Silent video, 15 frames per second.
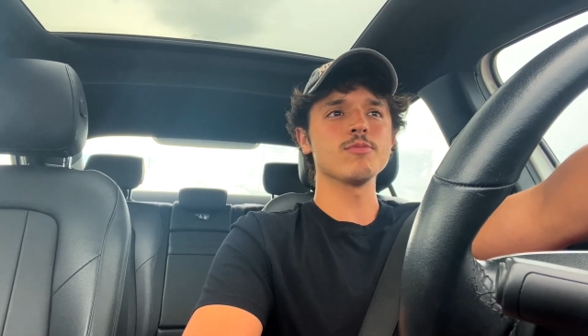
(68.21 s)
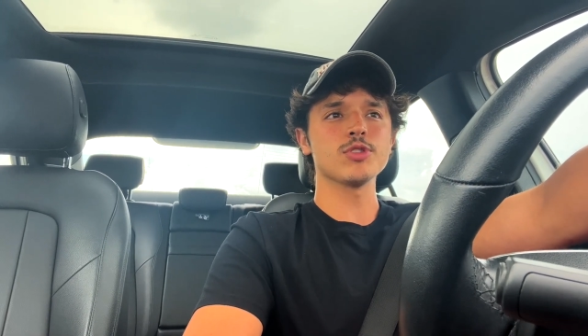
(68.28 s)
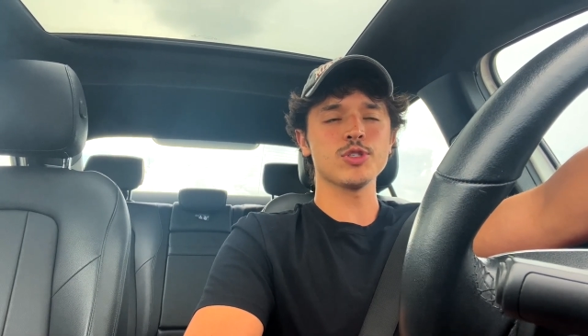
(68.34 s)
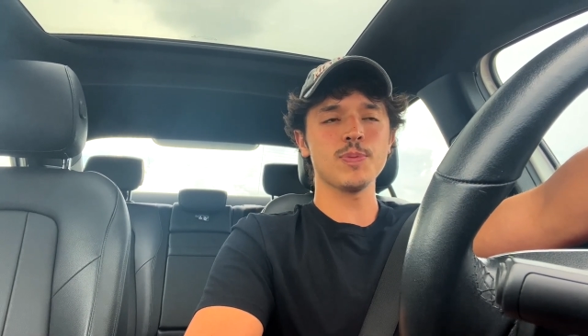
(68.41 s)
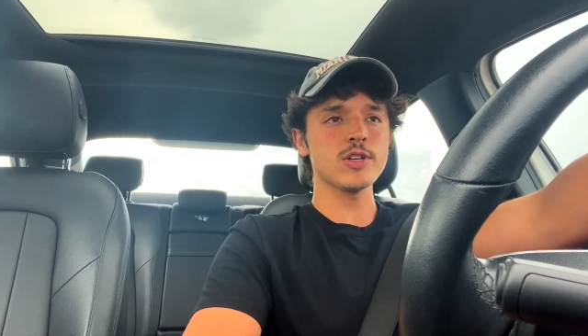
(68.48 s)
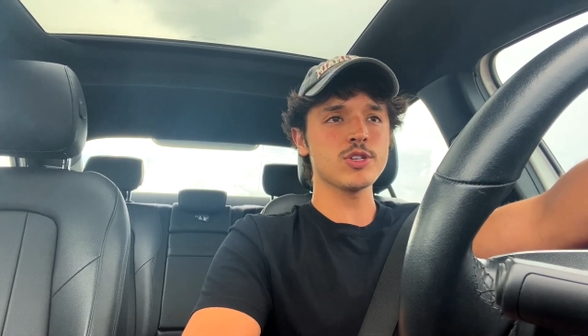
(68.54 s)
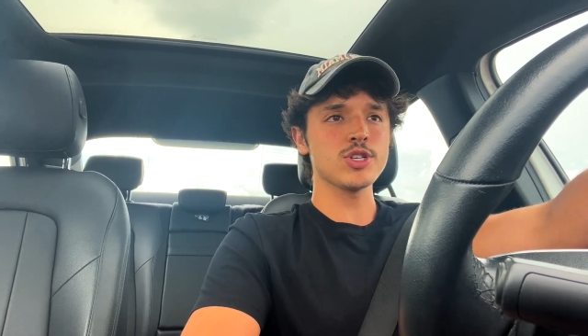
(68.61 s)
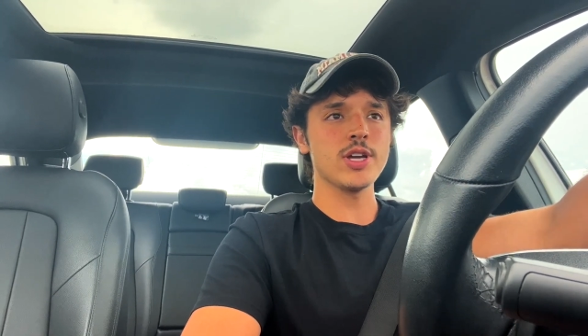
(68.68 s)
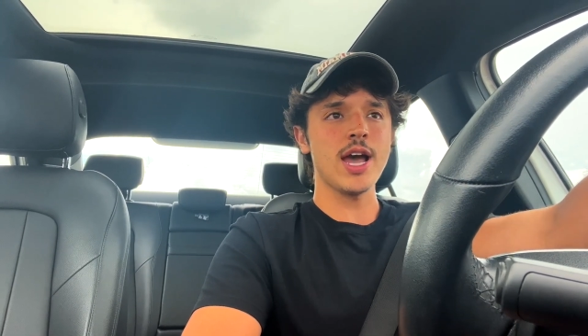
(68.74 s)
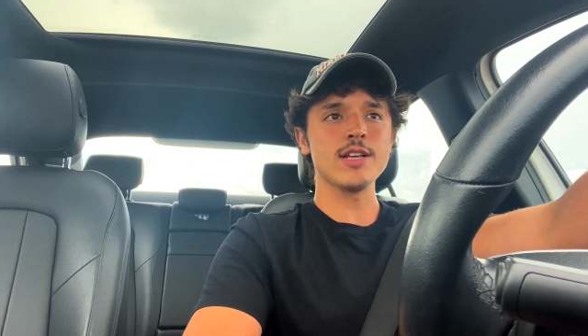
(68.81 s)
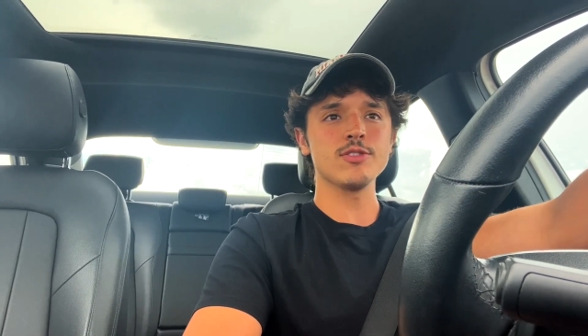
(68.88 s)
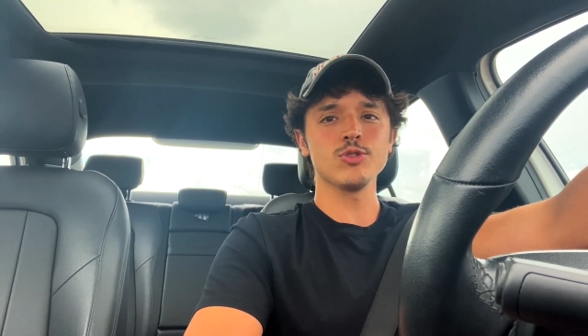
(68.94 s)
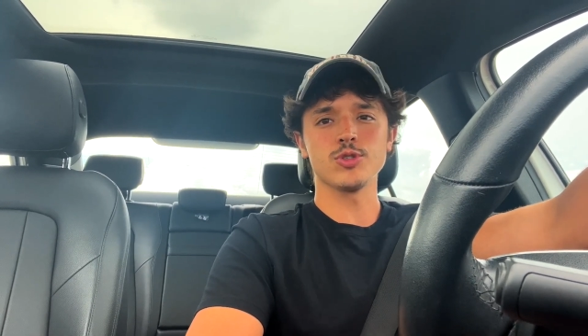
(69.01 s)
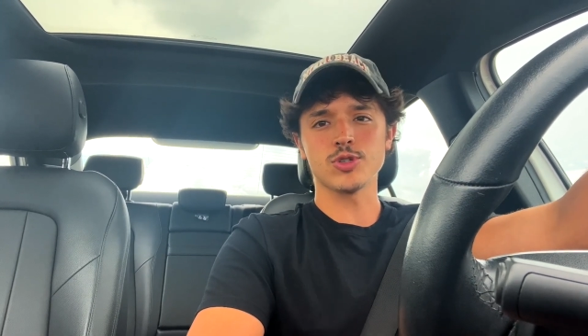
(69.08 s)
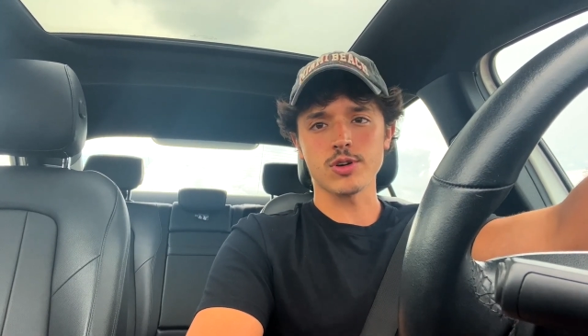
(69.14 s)
especially
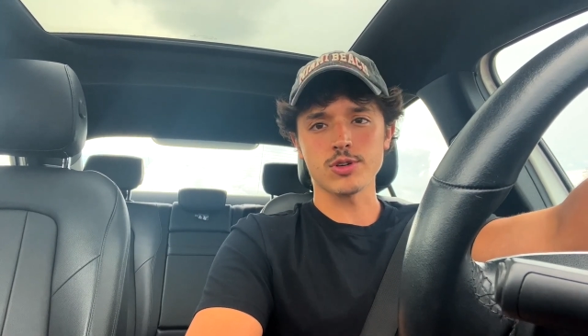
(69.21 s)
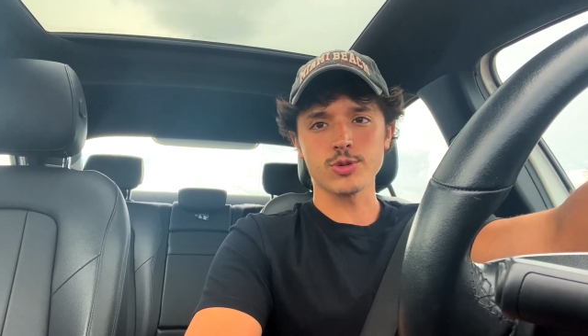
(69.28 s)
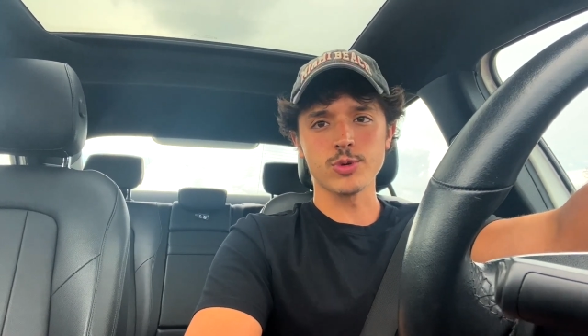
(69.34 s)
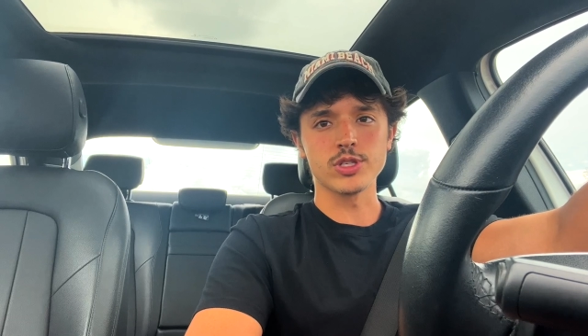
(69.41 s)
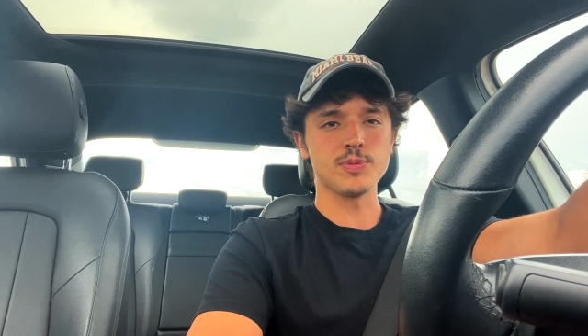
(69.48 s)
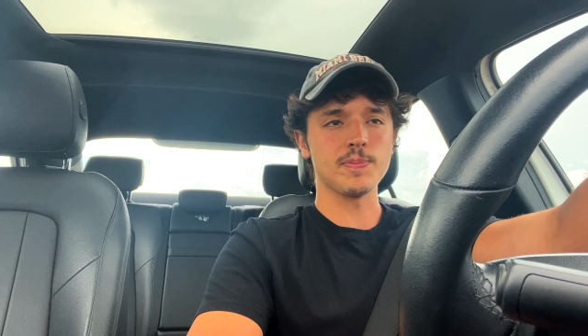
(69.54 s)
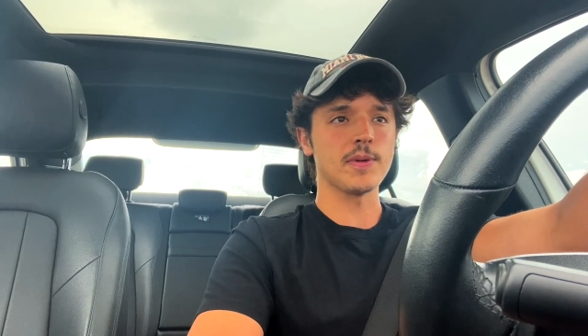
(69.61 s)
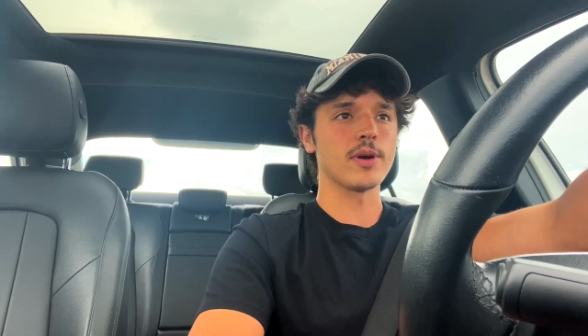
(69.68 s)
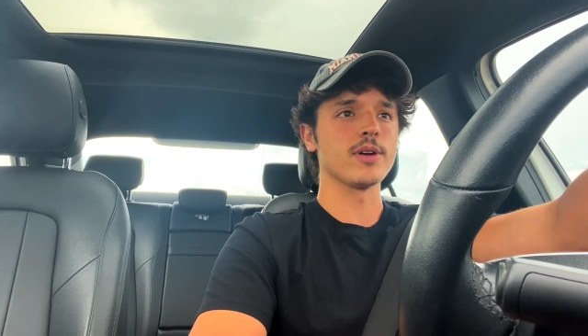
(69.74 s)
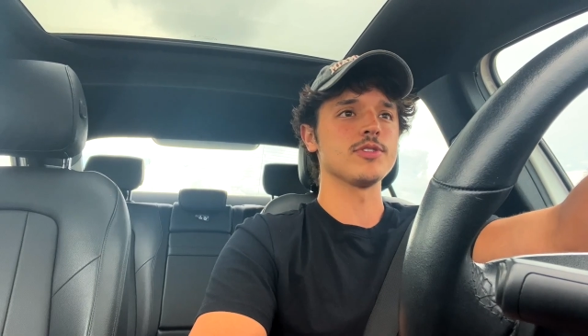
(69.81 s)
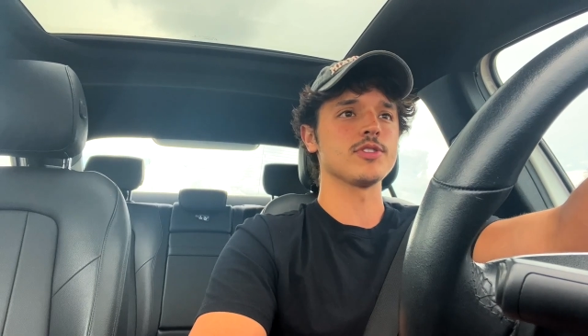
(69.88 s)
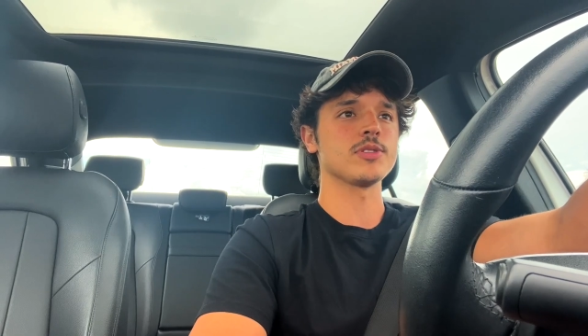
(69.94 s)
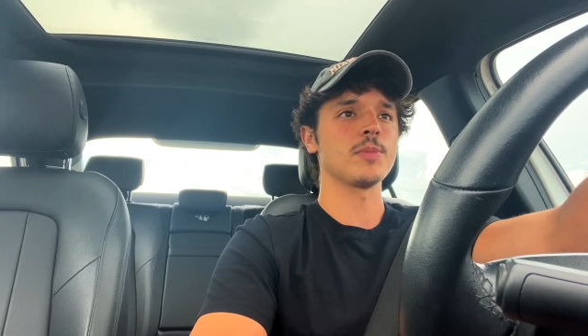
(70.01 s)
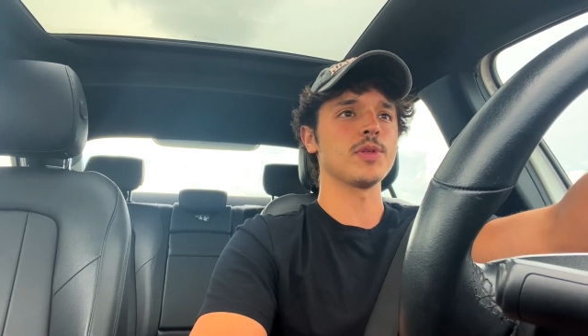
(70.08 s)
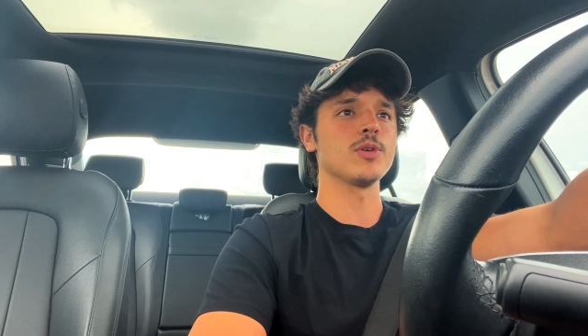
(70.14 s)
as you start to
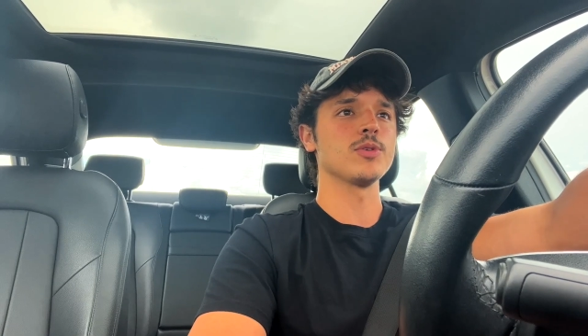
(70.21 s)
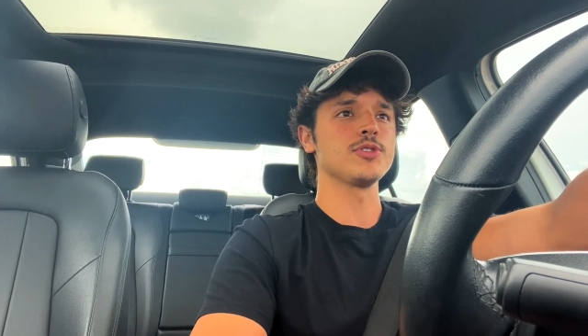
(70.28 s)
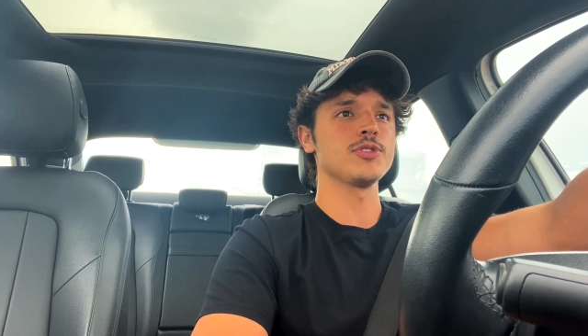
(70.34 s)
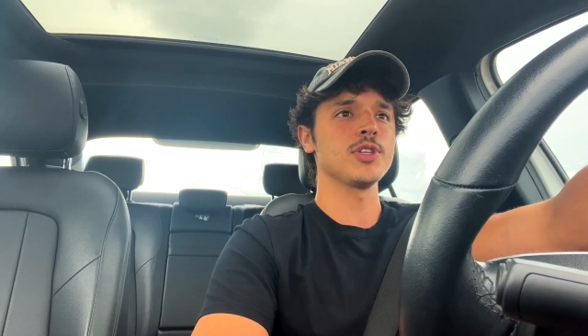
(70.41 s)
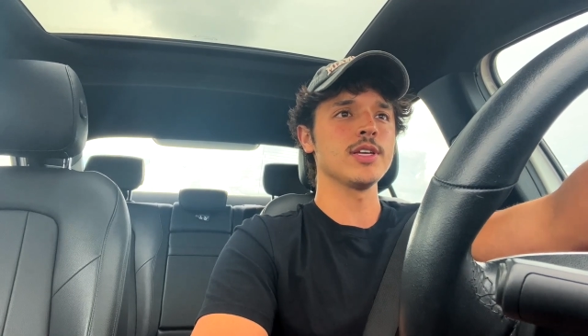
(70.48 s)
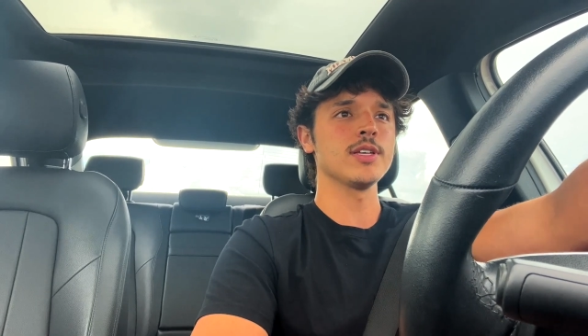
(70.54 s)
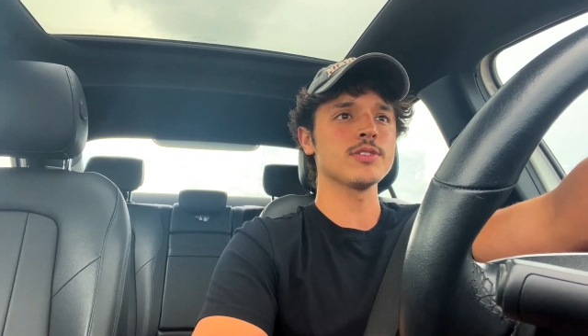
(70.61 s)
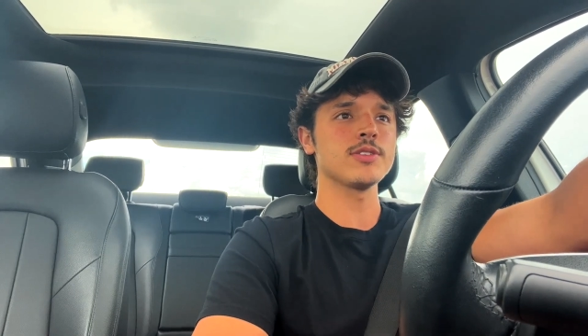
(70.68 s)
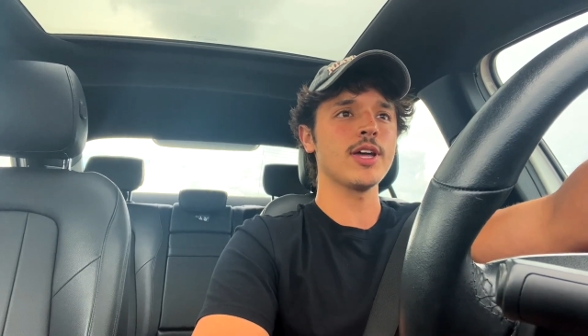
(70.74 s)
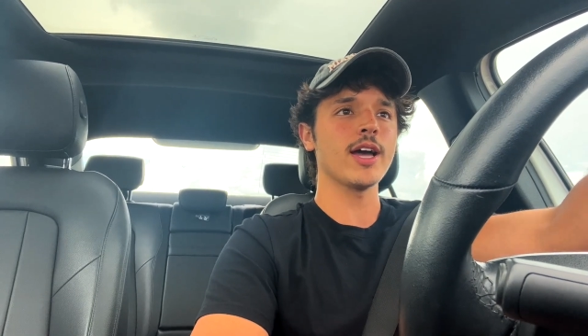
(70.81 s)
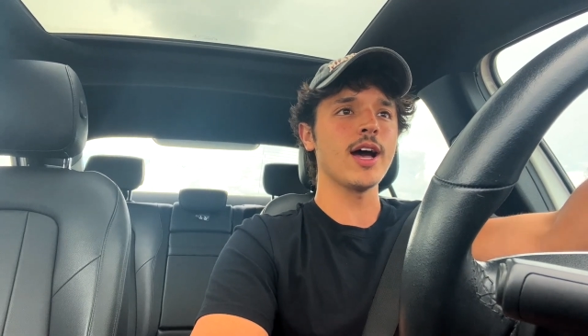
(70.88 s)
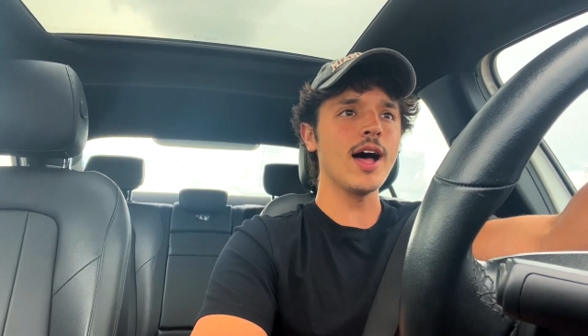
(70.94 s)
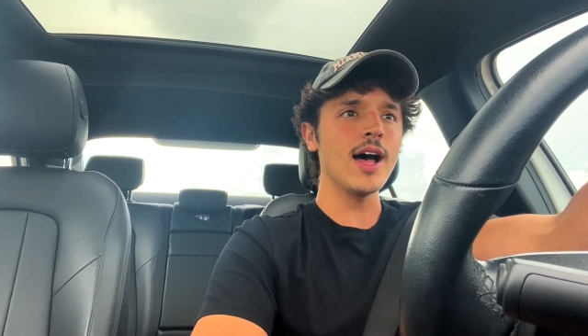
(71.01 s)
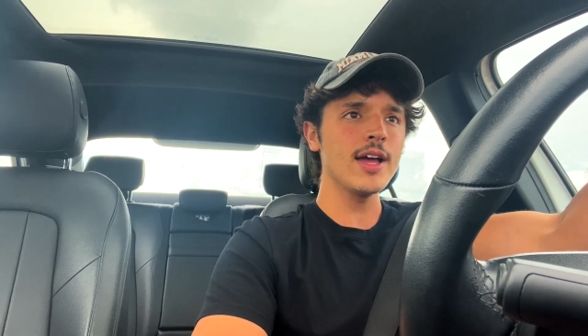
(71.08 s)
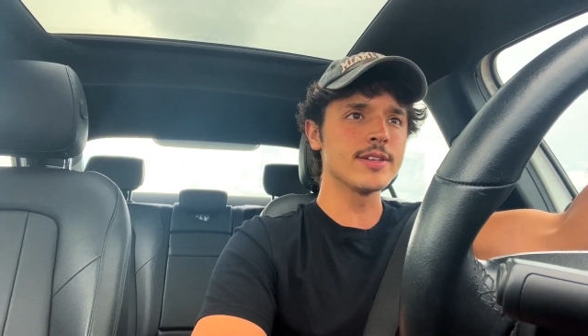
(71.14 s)
experience some of those things
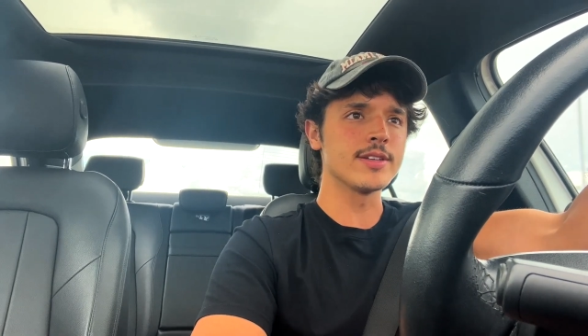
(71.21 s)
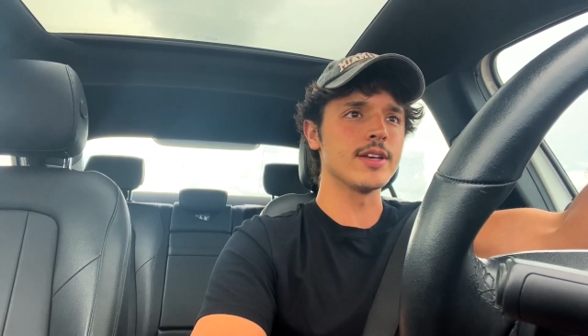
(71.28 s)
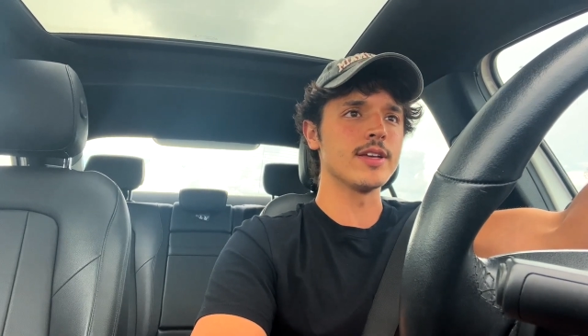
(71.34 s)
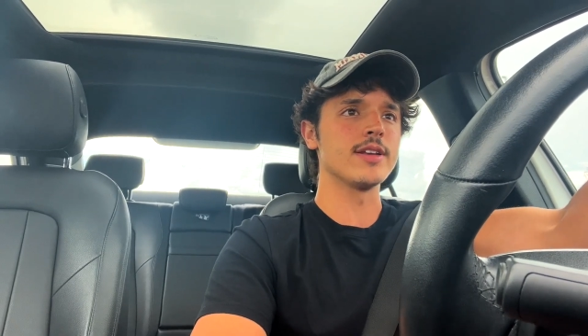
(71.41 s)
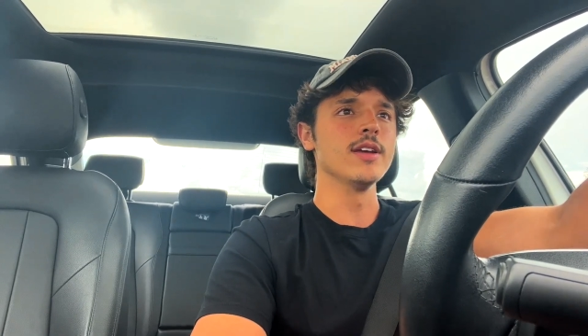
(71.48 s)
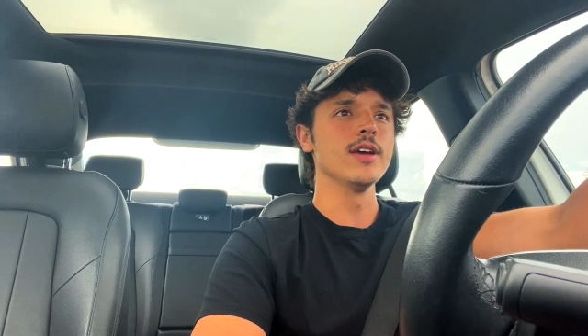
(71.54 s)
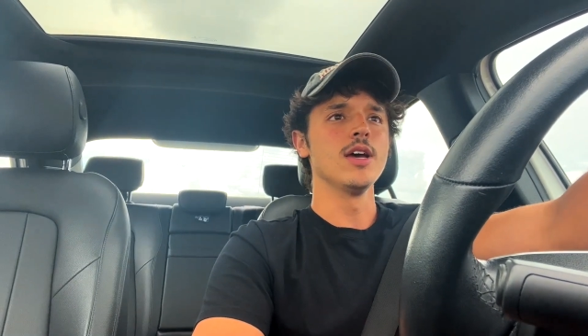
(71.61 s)
like I did.